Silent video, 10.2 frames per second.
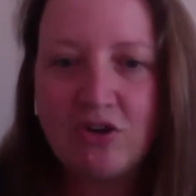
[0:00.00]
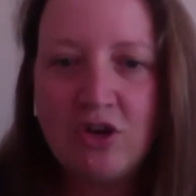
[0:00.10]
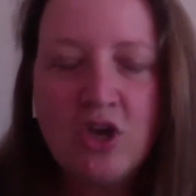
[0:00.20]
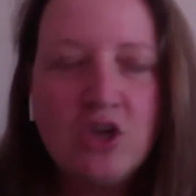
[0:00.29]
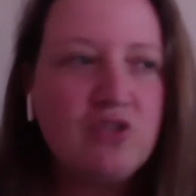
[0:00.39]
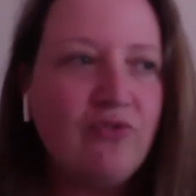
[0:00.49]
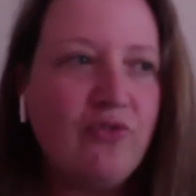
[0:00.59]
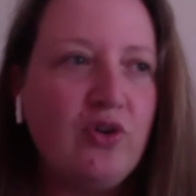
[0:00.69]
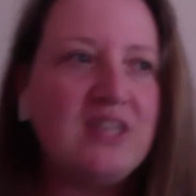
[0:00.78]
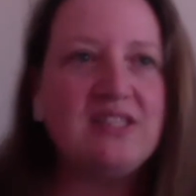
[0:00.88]
So, for
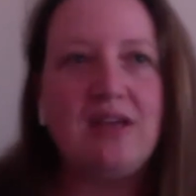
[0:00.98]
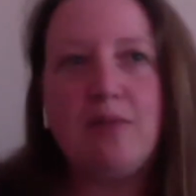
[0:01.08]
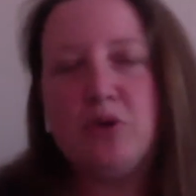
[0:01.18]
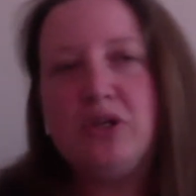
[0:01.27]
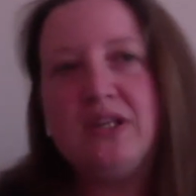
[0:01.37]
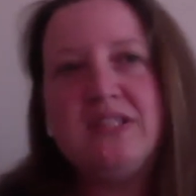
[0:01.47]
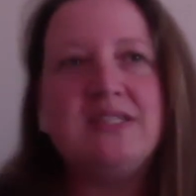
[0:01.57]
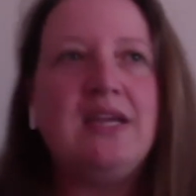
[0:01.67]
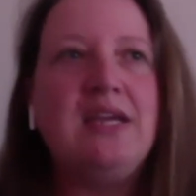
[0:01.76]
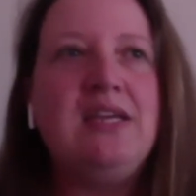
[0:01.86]
example, let's
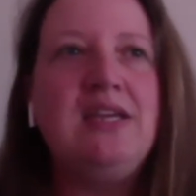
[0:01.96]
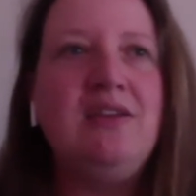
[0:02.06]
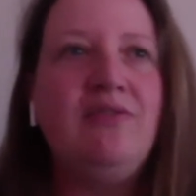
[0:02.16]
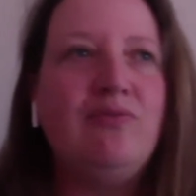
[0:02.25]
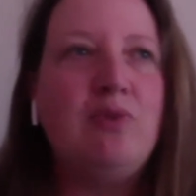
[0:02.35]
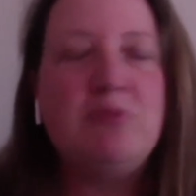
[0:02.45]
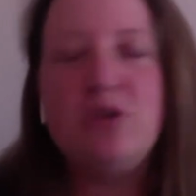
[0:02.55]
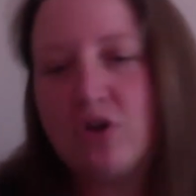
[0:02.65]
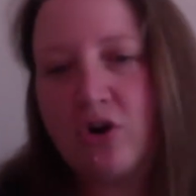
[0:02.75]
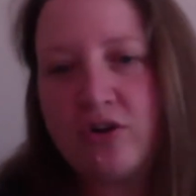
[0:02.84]
say if women
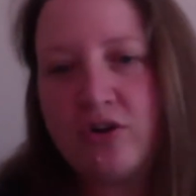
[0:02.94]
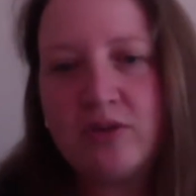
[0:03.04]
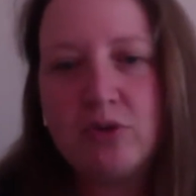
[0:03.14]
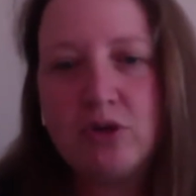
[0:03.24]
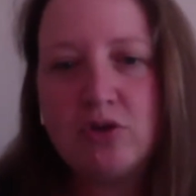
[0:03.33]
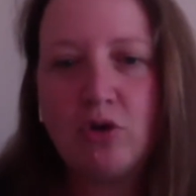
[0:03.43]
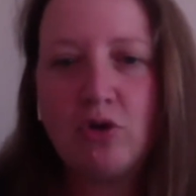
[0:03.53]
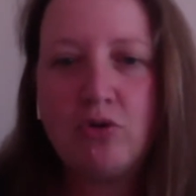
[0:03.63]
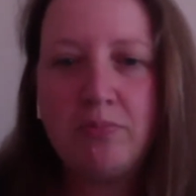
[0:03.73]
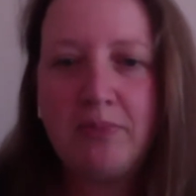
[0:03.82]
know they will go
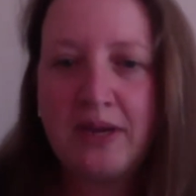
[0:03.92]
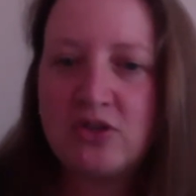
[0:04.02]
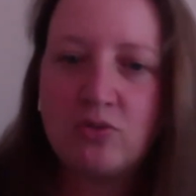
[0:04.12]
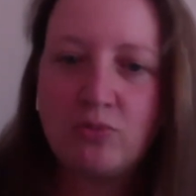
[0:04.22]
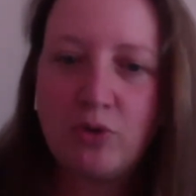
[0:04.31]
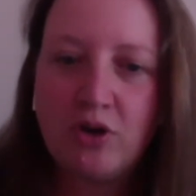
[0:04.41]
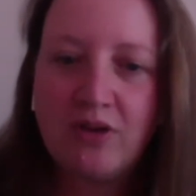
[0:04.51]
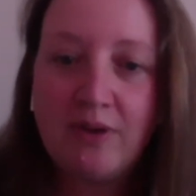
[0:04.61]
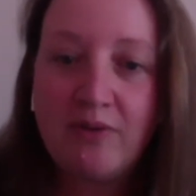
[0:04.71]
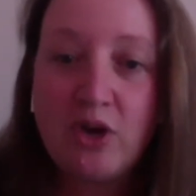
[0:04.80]
back to work
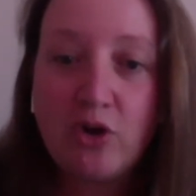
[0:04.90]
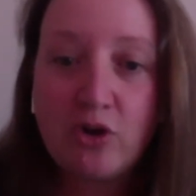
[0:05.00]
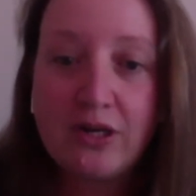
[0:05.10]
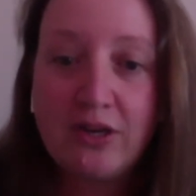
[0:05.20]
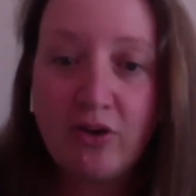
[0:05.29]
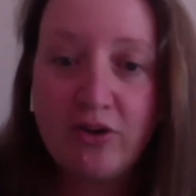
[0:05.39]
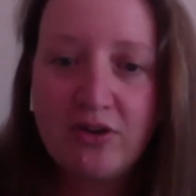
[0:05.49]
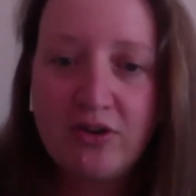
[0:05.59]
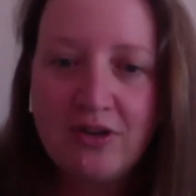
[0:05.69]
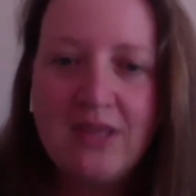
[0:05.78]
very early on,
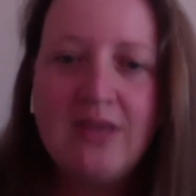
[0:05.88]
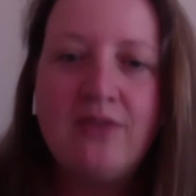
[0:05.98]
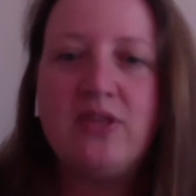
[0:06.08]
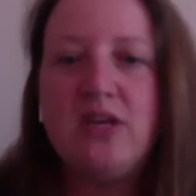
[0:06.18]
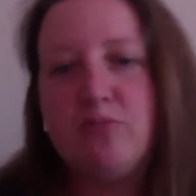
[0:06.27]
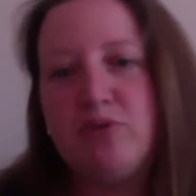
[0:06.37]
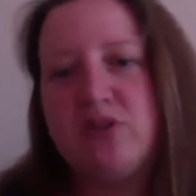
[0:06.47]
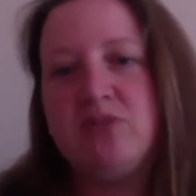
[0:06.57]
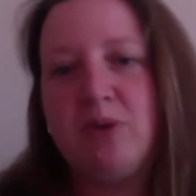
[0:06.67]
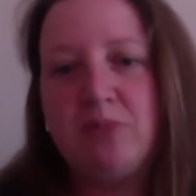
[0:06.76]
then a breast
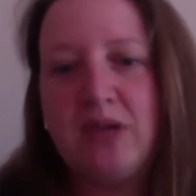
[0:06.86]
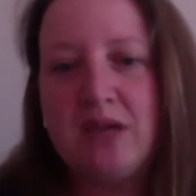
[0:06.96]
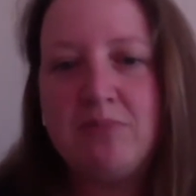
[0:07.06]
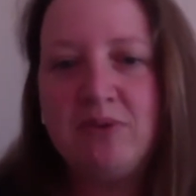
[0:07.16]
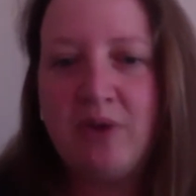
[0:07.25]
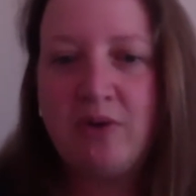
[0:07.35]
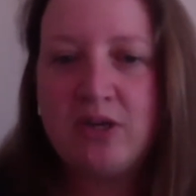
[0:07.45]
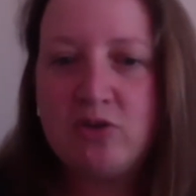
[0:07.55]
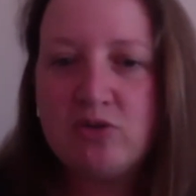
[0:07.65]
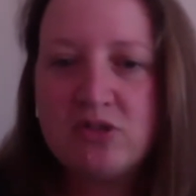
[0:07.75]
pump can be very
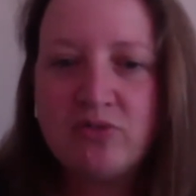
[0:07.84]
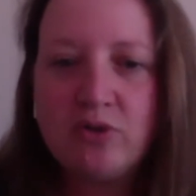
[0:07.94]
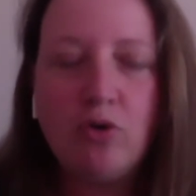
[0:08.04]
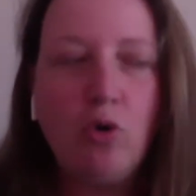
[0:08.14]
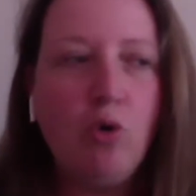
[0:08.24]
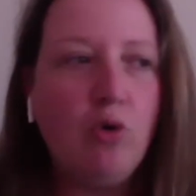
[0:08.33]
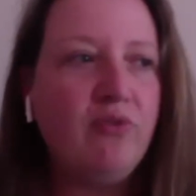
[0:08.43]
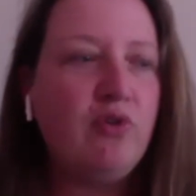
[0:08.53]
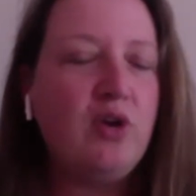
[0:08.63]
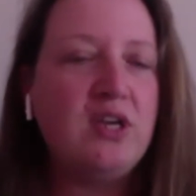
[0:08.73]
useful. Or,
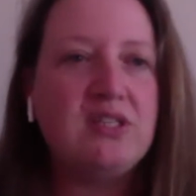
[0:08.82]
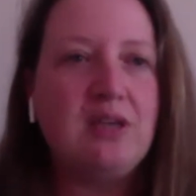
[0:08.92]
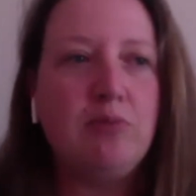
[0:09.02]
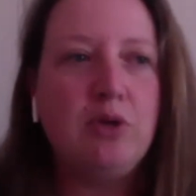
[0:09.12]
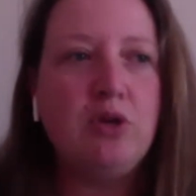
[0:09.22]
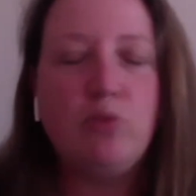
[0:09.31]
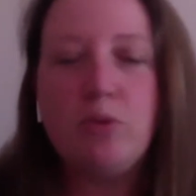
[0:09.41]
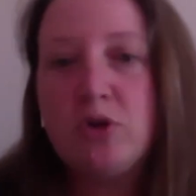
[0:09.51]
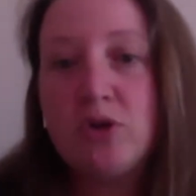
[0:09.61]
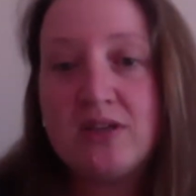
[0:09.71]
for example, a
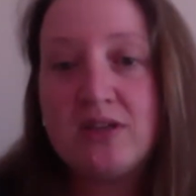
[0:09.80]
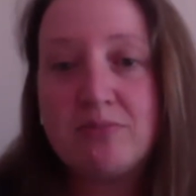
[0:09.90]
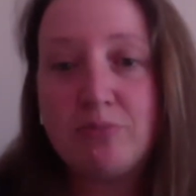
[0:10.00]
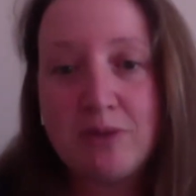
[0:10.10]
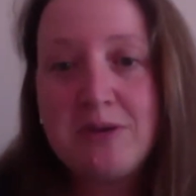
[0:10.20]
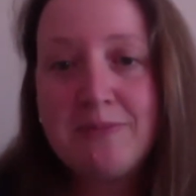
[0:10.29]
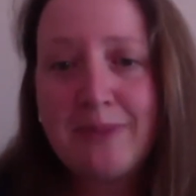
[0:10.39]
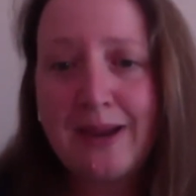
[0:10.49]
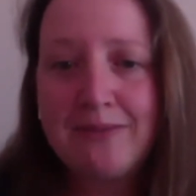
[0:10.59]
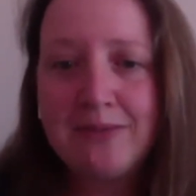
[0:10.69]
woman who has a preemie
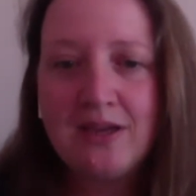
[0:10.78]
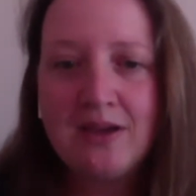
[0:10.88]
baby